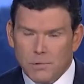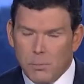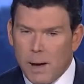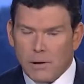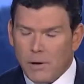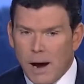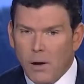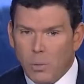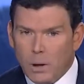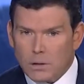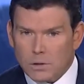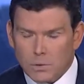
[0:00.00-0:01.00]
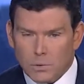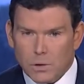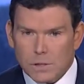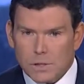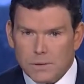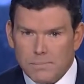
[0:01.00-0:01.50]
no matter how well
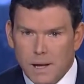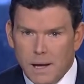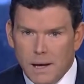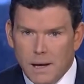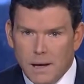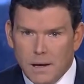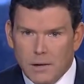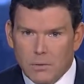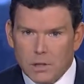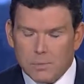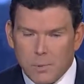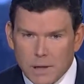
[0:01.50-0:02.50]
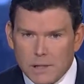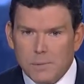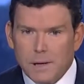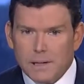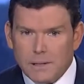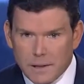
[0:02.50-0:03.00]
sourced. Which brings
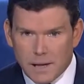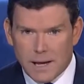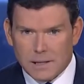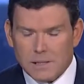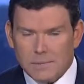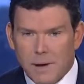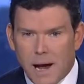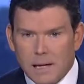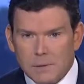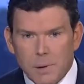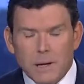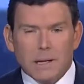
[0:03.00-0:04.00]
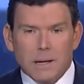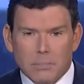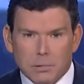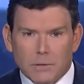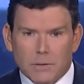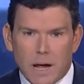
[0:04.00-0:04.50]
me to this. I explained a
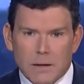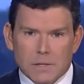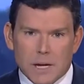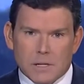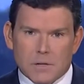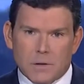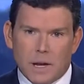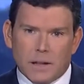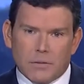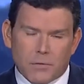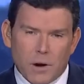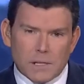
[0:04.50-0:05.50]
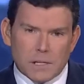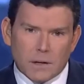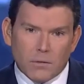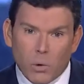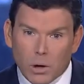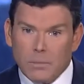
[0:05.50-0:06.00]
couple of times yesterday the phrasing
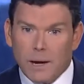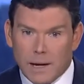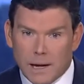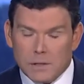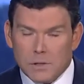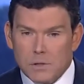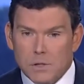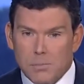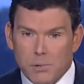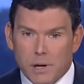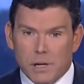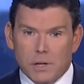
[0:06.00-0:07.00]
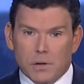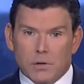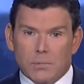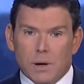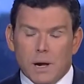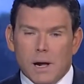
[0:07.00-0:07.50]
of one of my answers to Brit
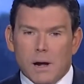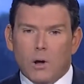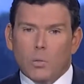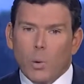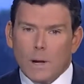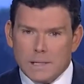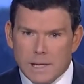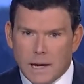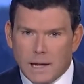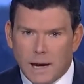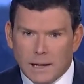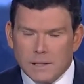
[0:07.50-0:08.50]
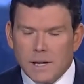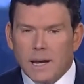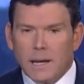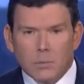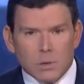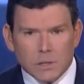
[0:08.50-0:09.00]
Hume on Wednesday night,
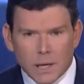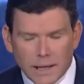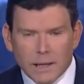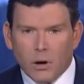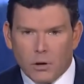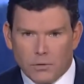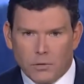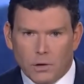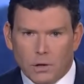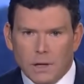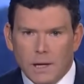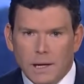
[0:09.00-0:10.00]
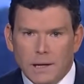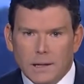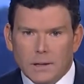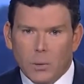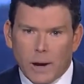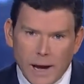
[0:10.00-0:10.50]
saying it was inartful.
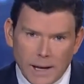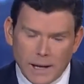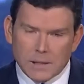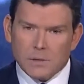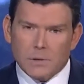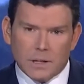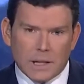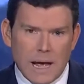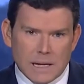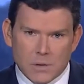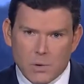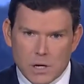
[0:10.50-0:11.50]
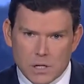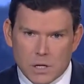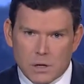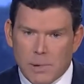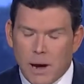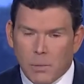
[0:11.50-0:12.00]
The way I answered the last
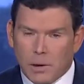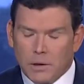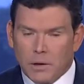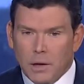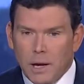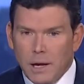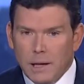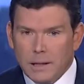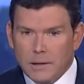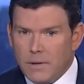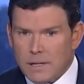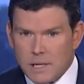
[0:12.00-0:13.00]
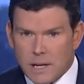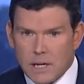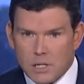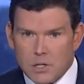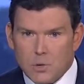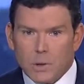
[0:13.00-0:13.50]
question about whether the
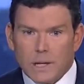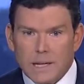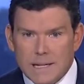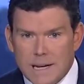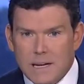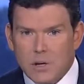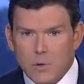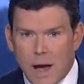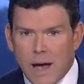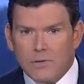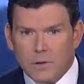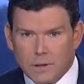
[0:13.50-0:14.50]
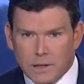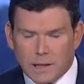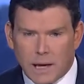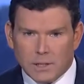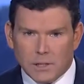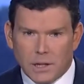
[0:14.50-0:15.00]
investigations would continue after the
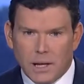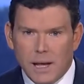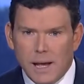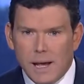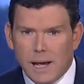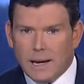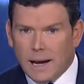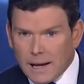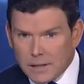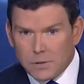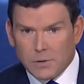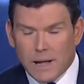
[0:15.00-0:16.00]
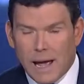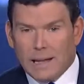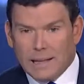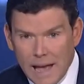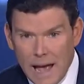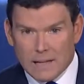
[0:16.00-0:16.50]
election. And I answered
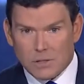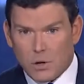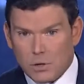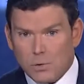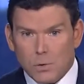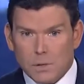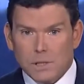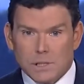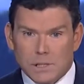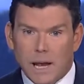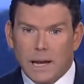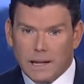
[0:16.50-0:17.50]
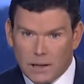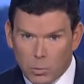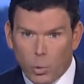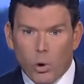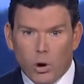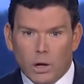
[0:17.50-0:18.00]
that, yes, our sources said it
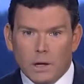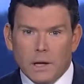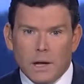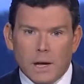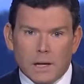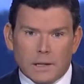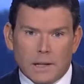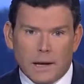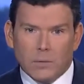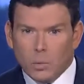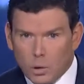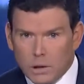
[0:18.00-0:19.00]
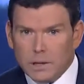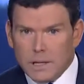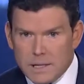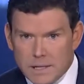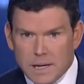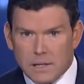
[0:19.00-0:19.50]
would. They would
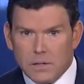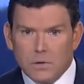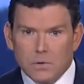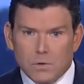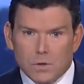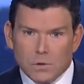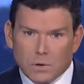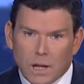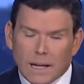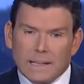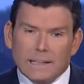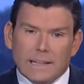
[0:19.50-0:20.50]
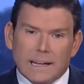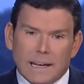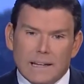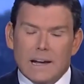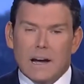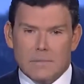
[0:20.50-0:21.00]
continue to likely an
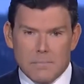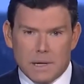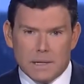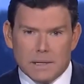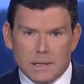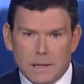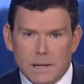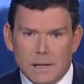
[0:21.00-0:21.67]
indictment.